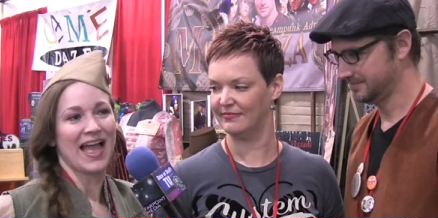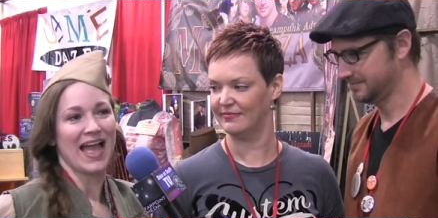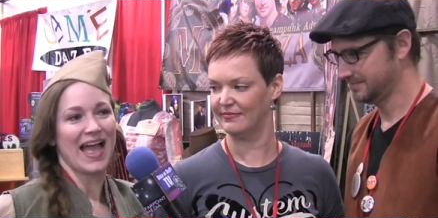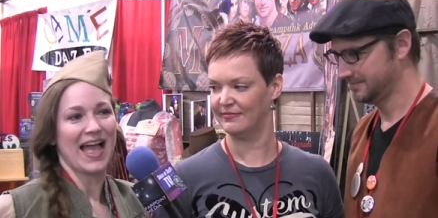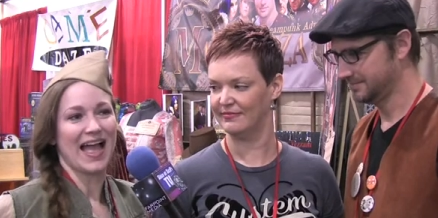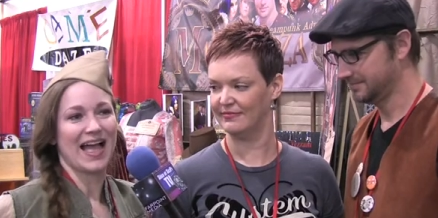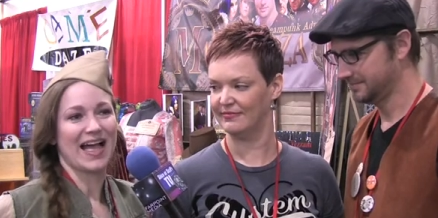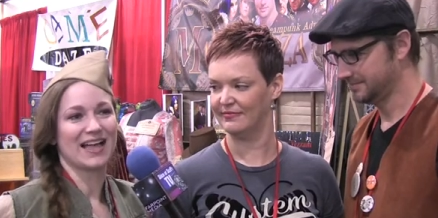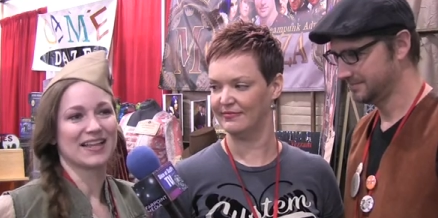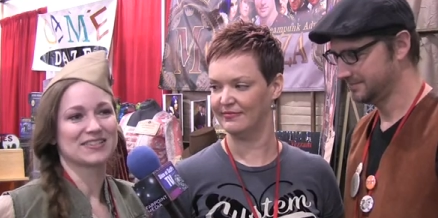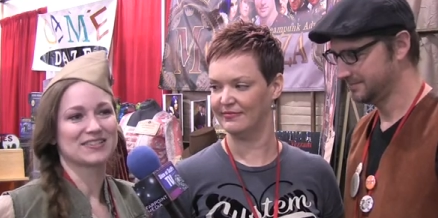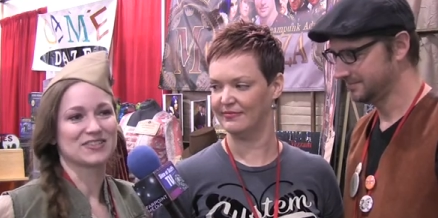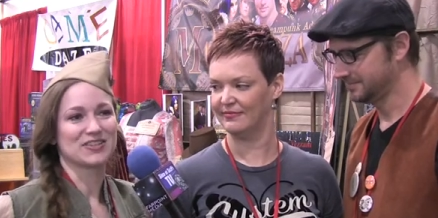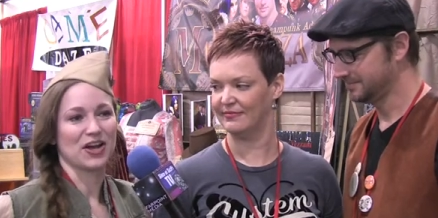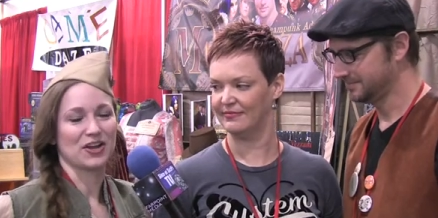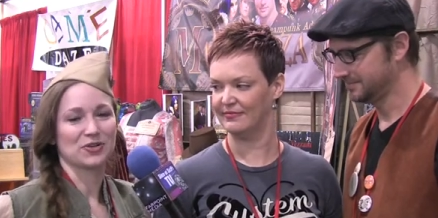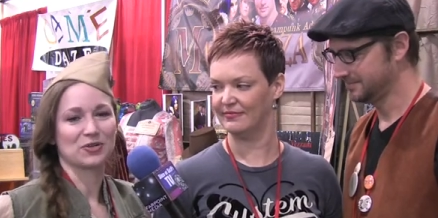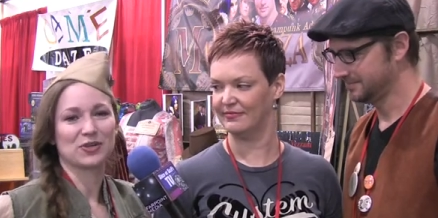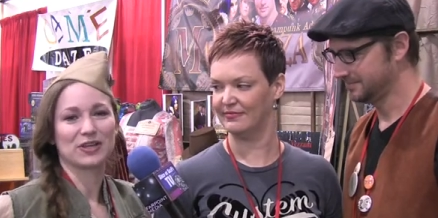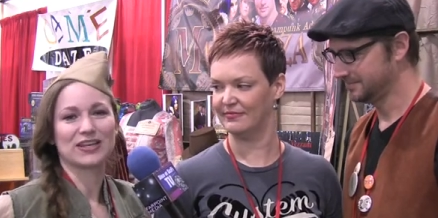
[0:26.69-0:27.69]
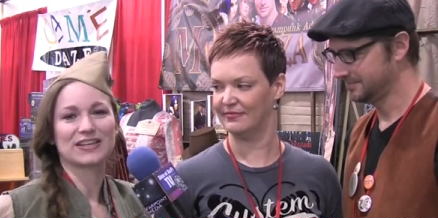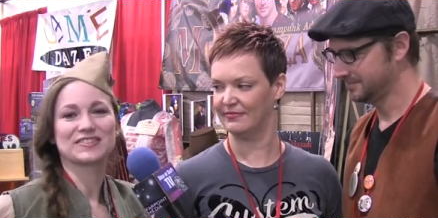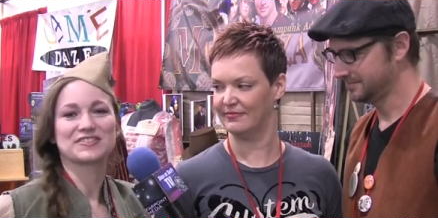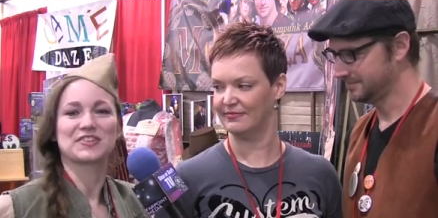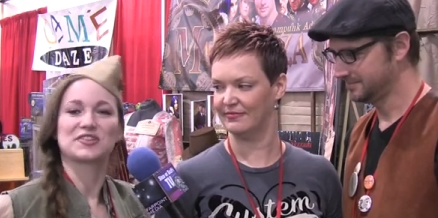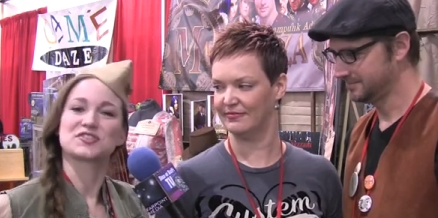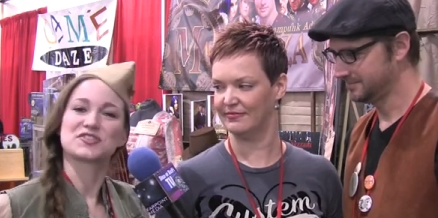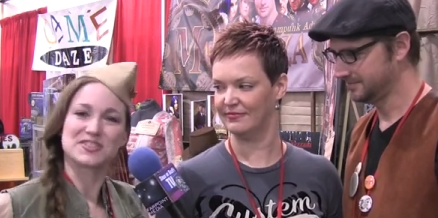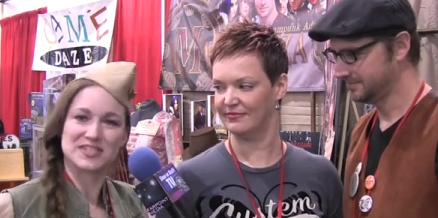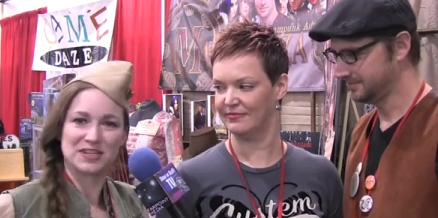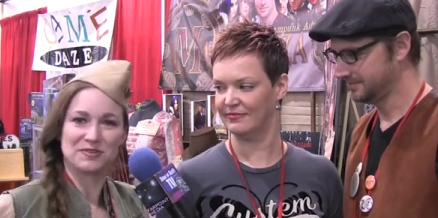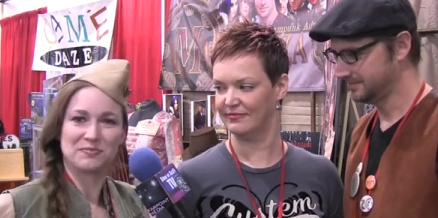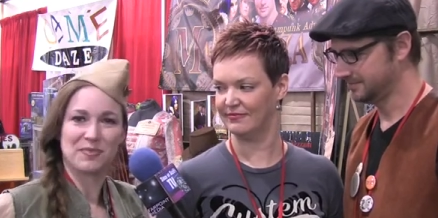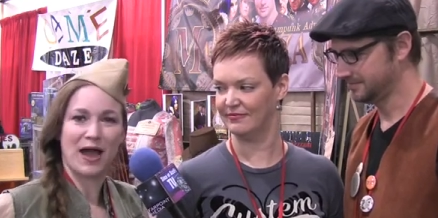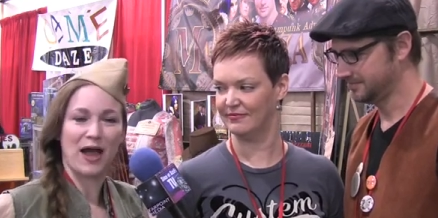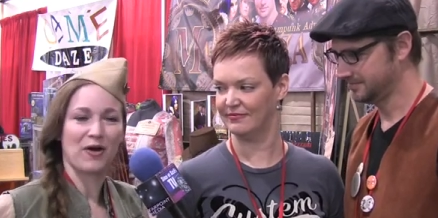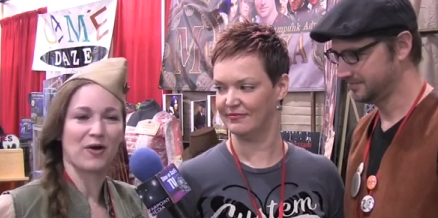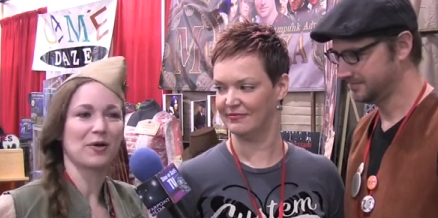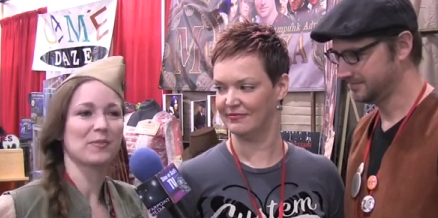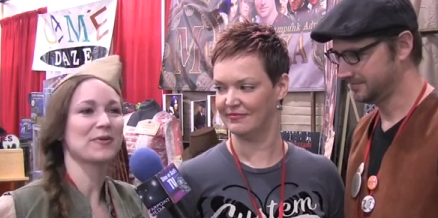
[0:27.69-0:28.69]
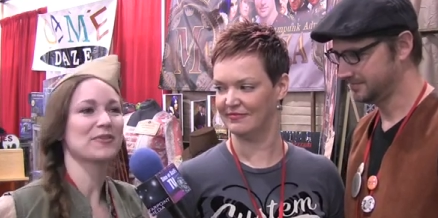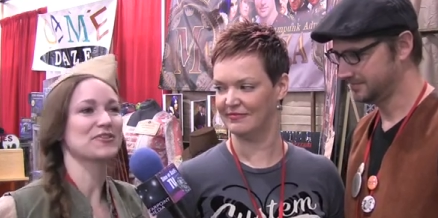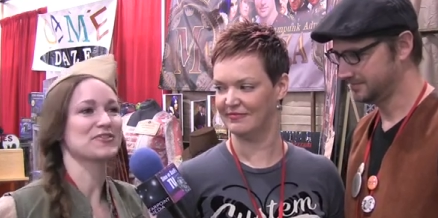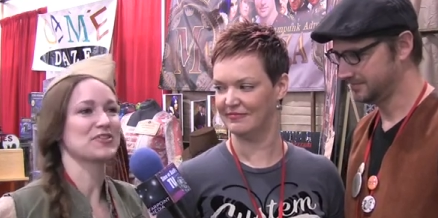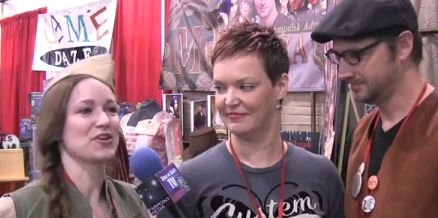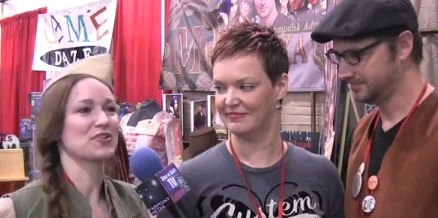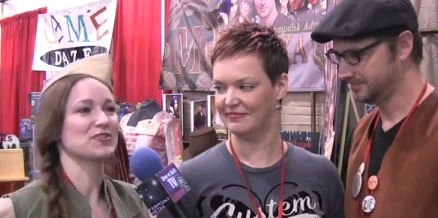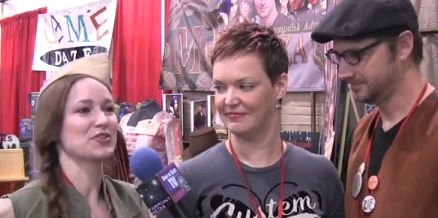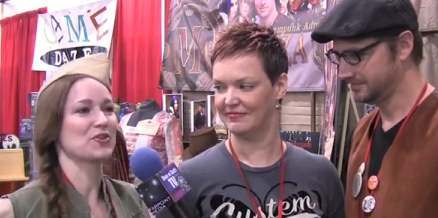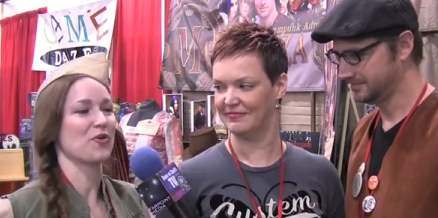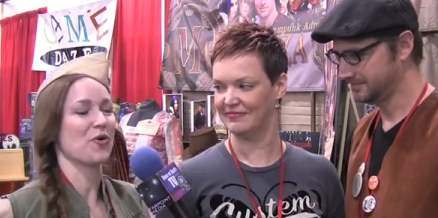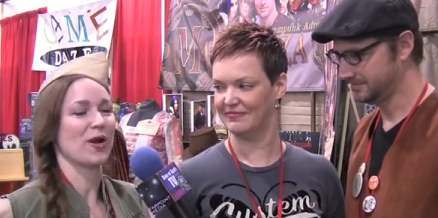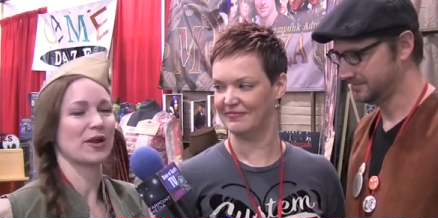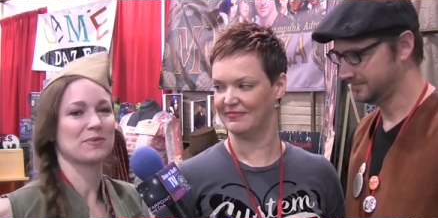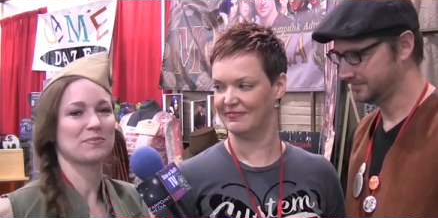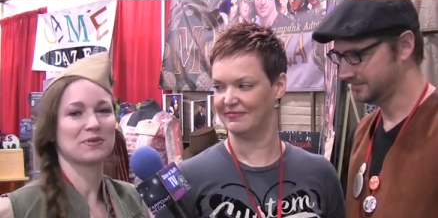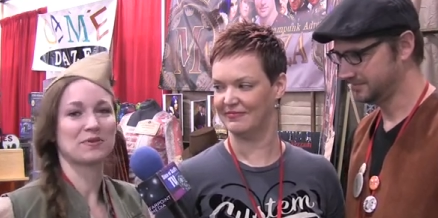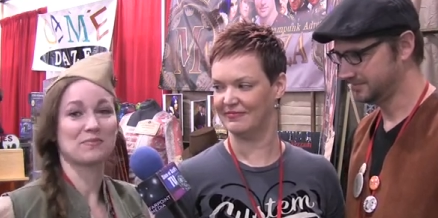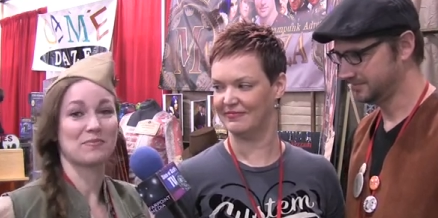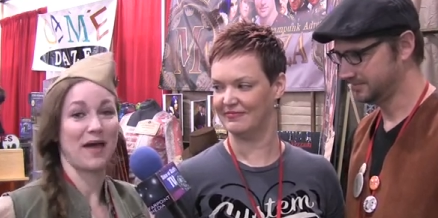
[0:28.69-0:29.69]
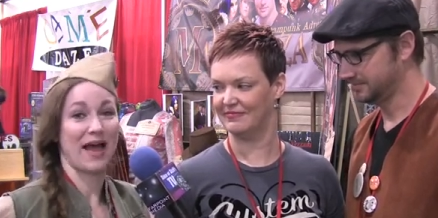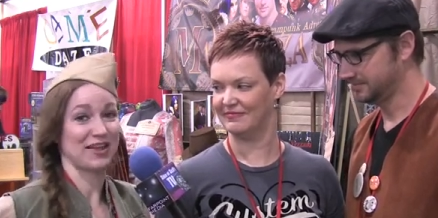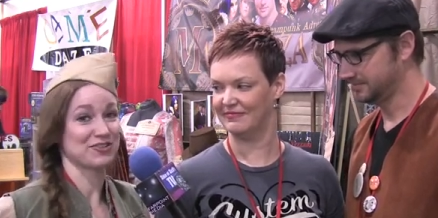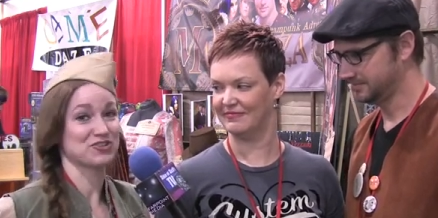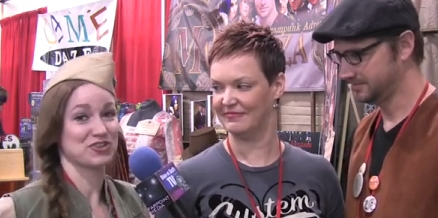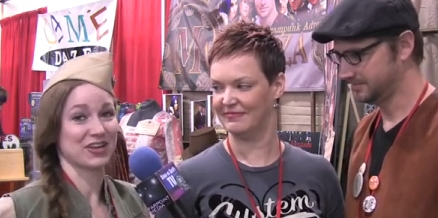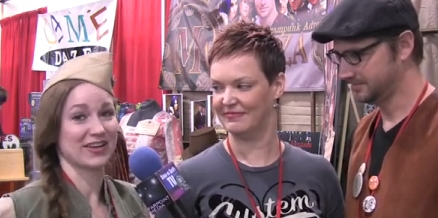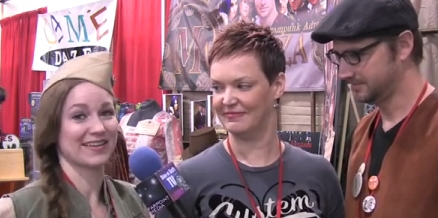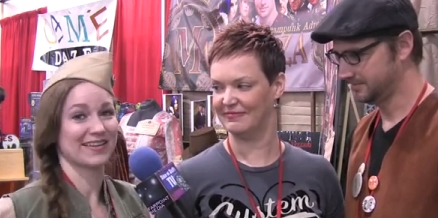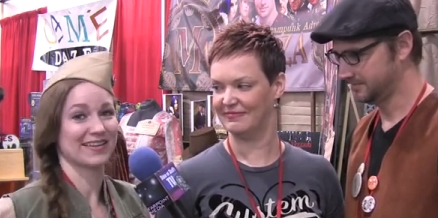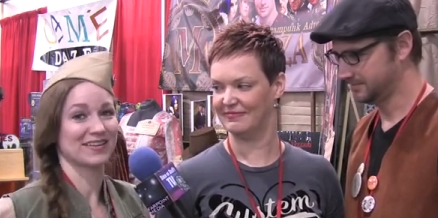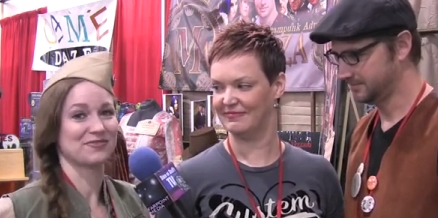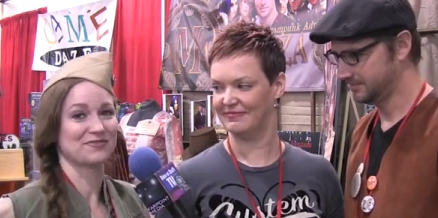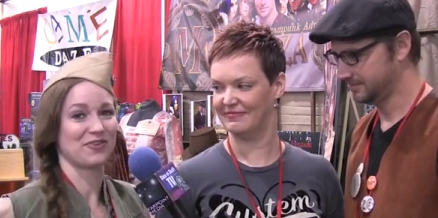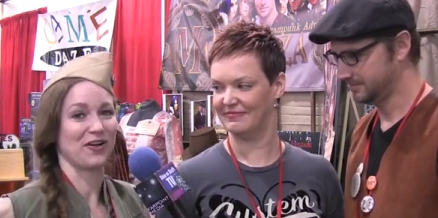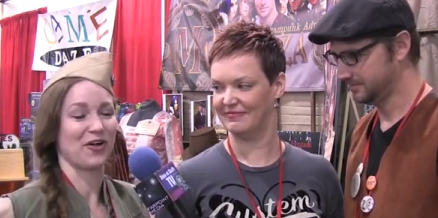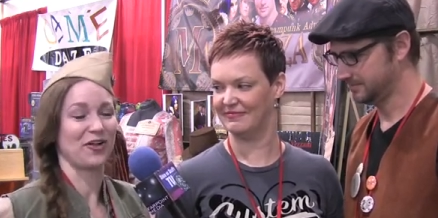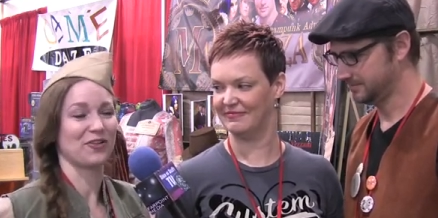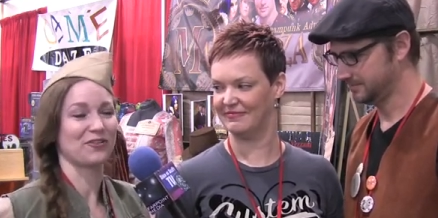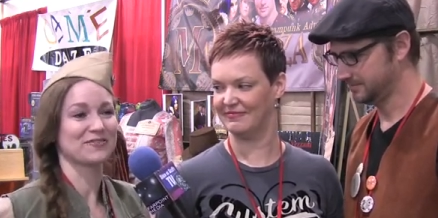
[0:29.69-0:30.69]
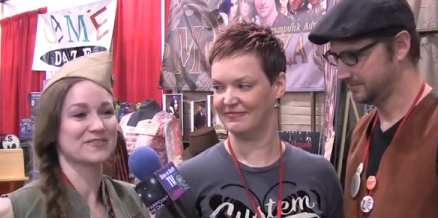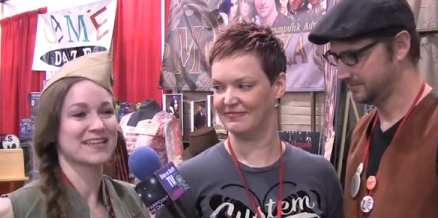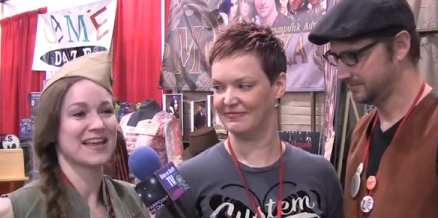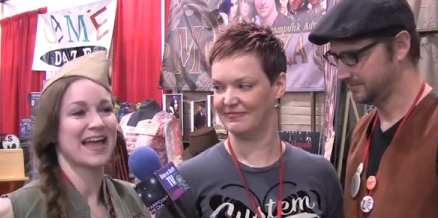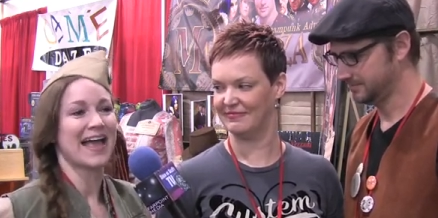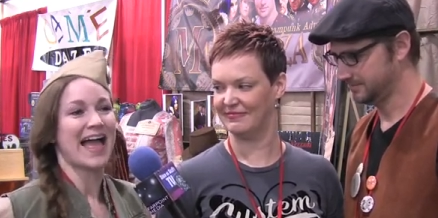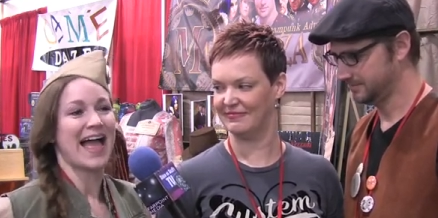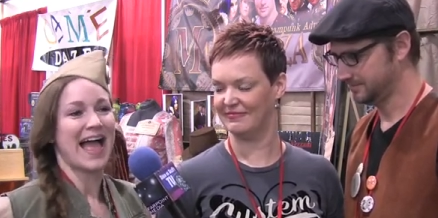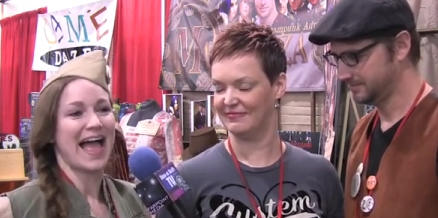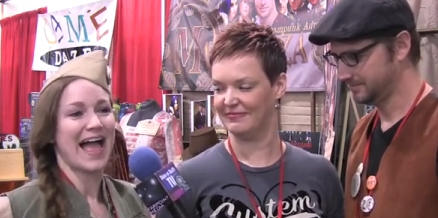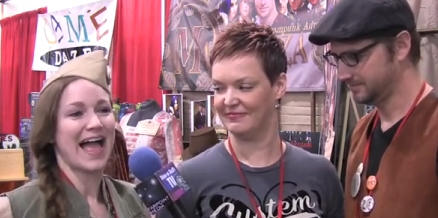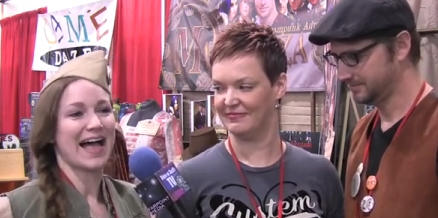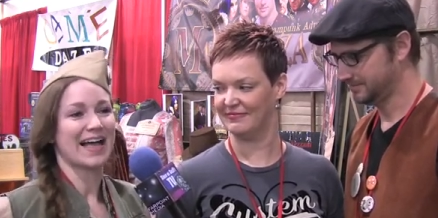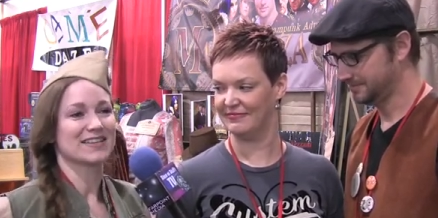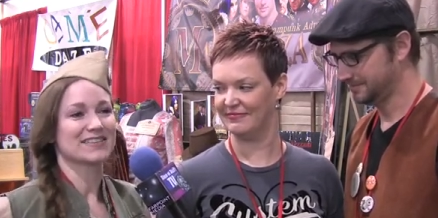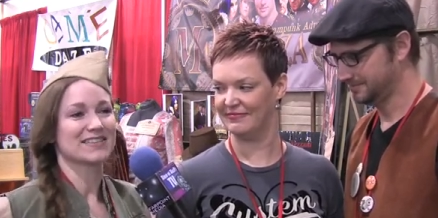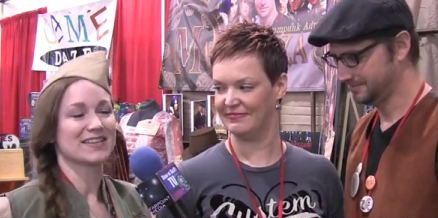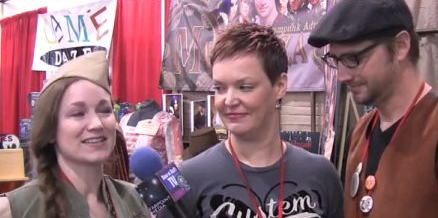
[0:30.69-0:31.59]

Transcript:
Speaker 1: and not only is there steam power, but there's also quite a bit of magic involved. And